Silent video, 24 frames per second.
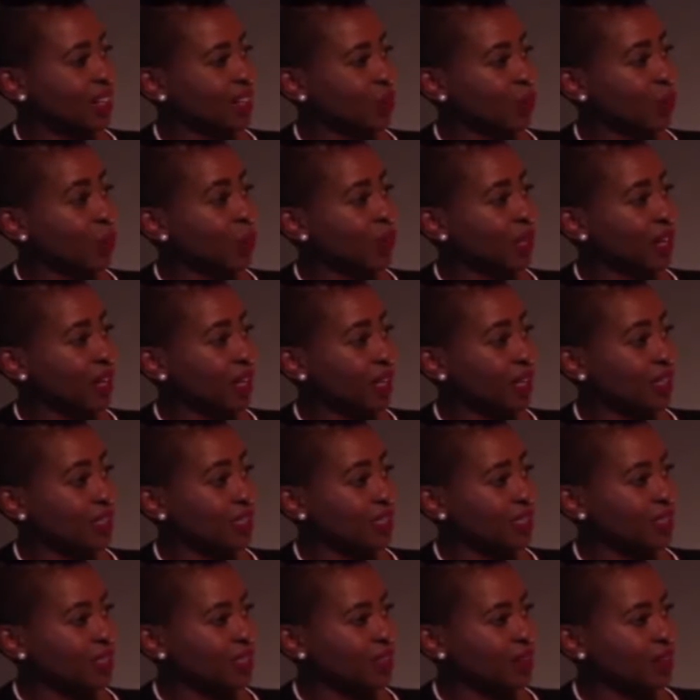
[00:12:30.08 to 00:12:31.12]
And in your
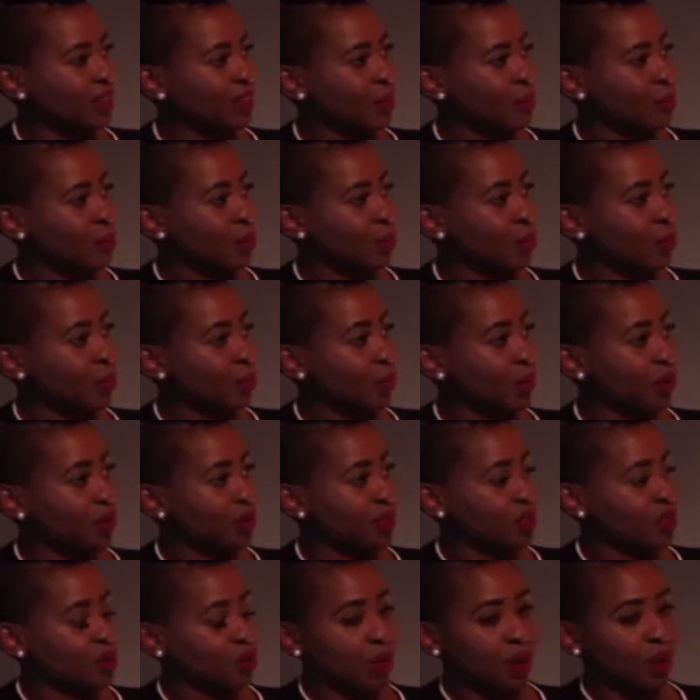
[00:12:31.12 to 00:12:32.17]
case, with
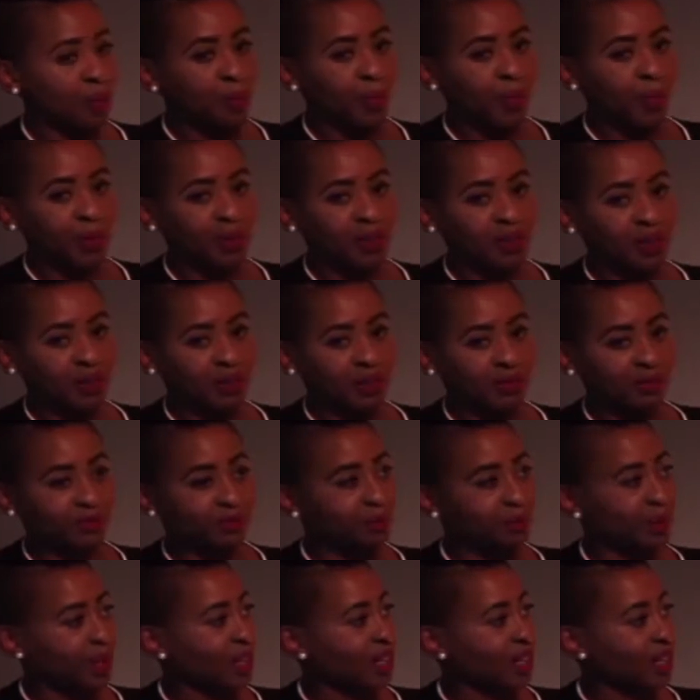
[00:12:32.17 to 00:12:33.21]
the strong point of
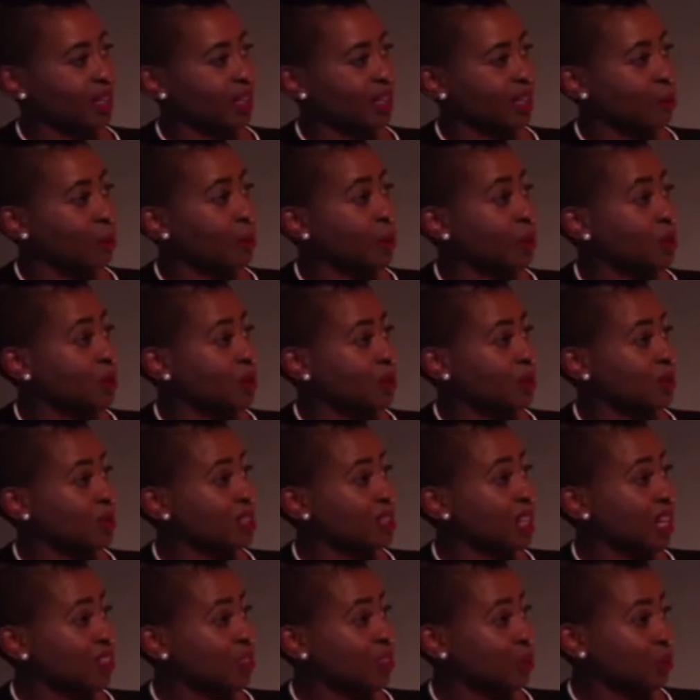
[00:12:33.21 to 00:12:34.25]
being a personal
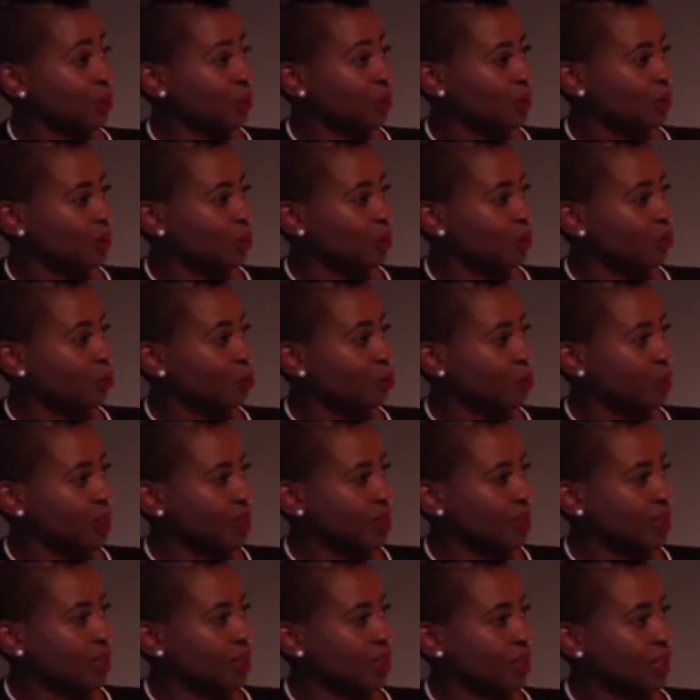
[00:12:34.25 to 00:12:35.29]
touch sort of
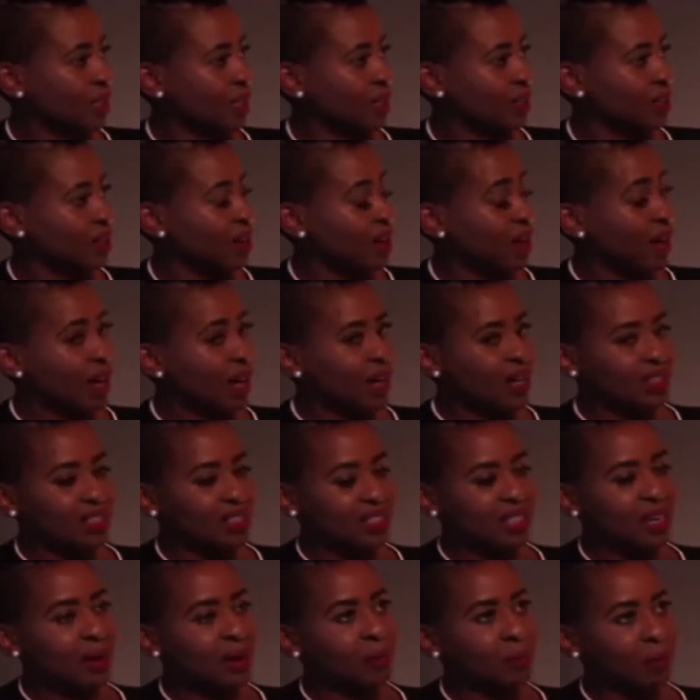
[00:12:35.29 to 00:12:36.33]
business, and
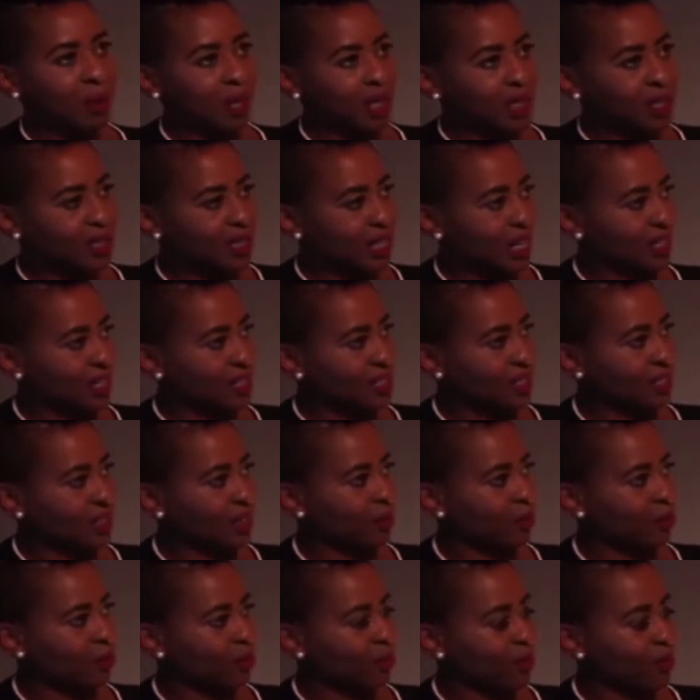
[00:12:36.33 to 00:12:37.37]
does that mean that
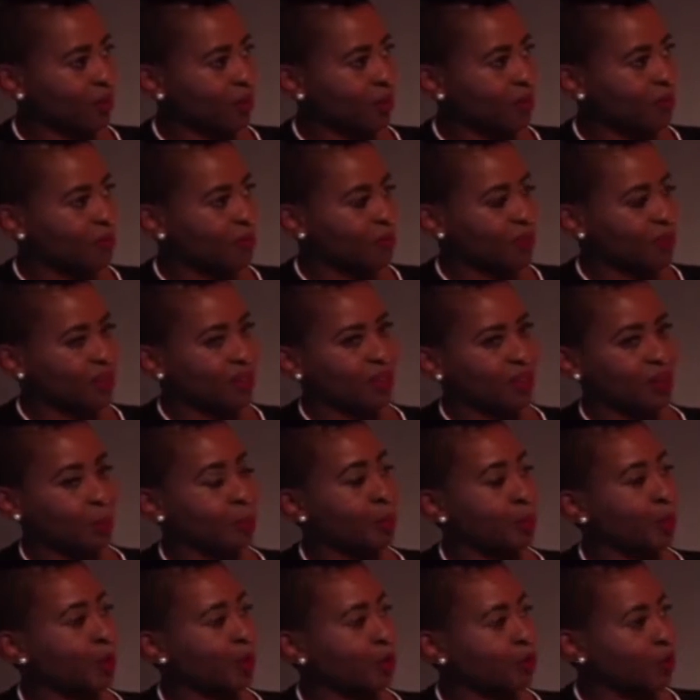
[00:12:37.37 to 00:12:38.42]
if the
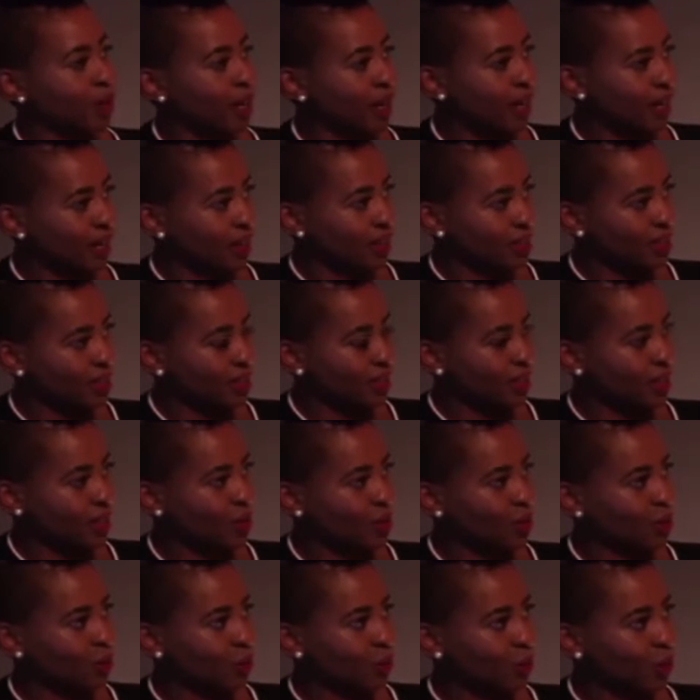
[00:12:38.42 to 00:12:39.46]
book of clients
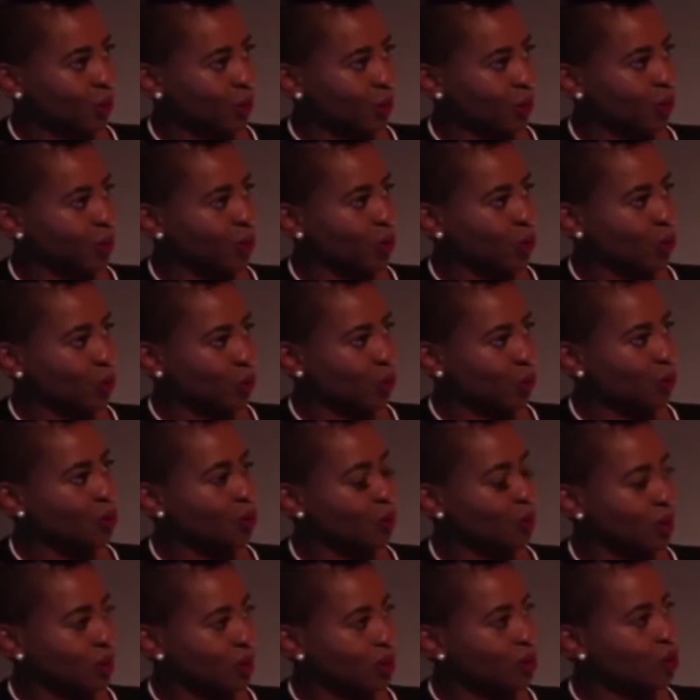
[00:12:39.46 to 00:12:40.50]
has to grow, you
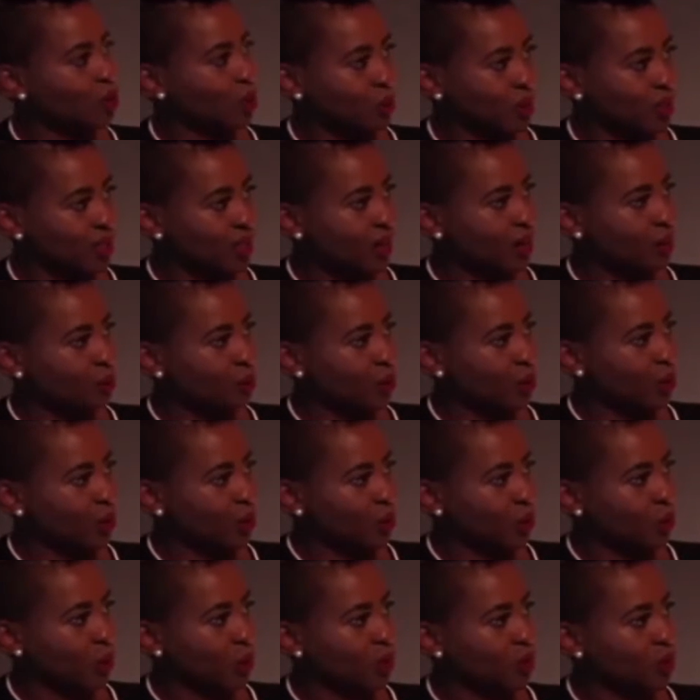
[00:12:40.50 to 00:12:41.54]
trim it down
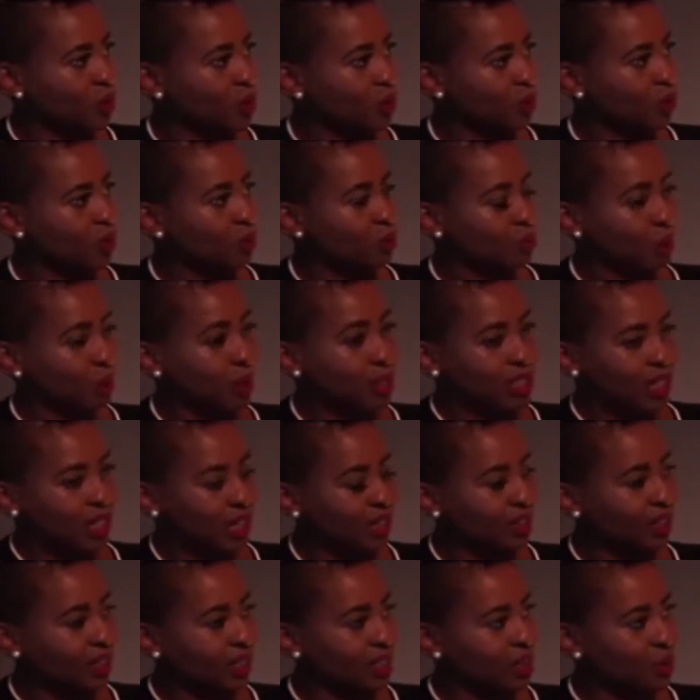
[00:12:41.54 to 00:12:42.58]
because you want to
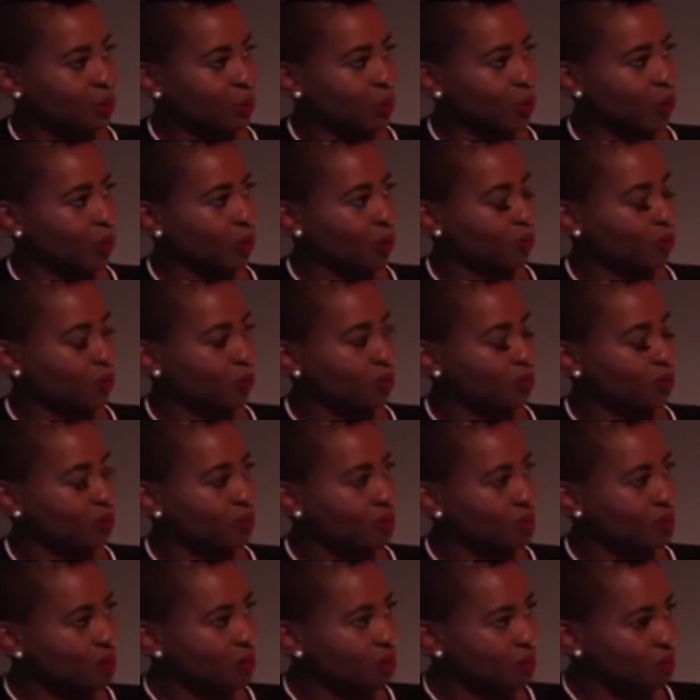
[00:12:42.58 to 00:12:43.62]
maintain that small
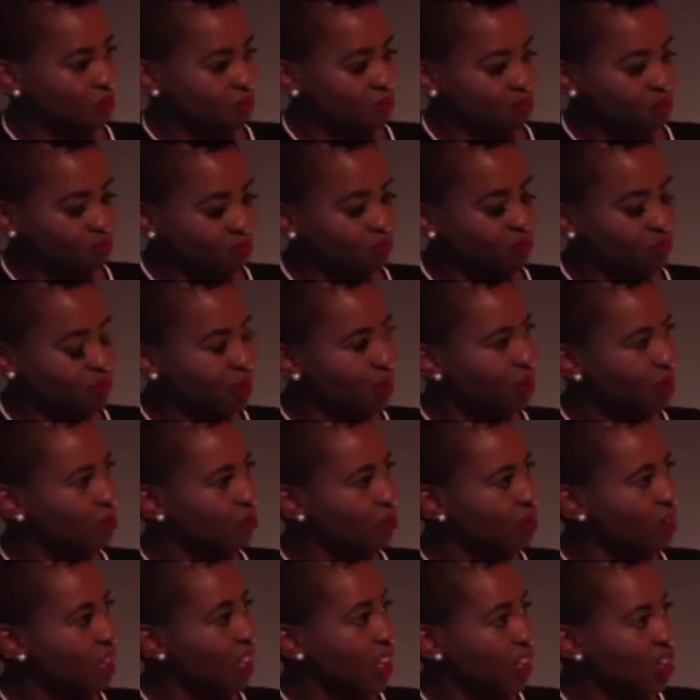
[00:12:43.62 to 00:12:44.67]

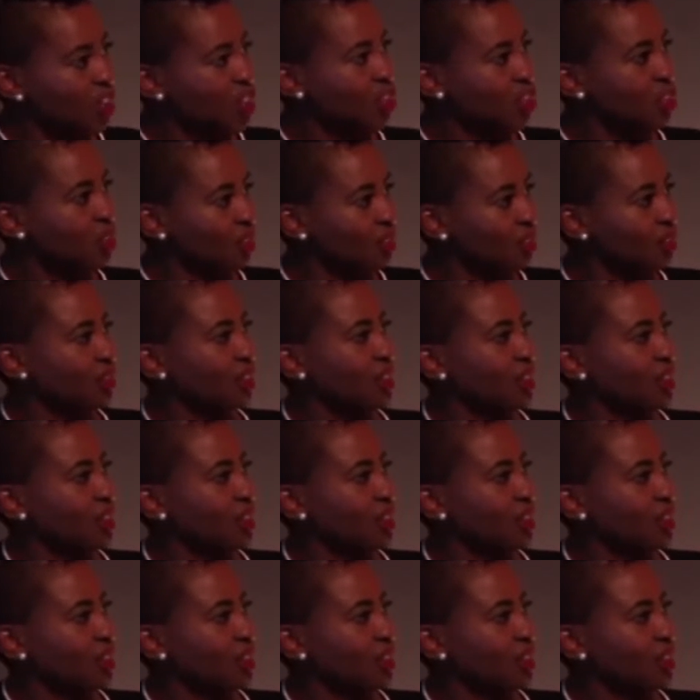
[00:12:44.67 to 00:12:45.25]
niche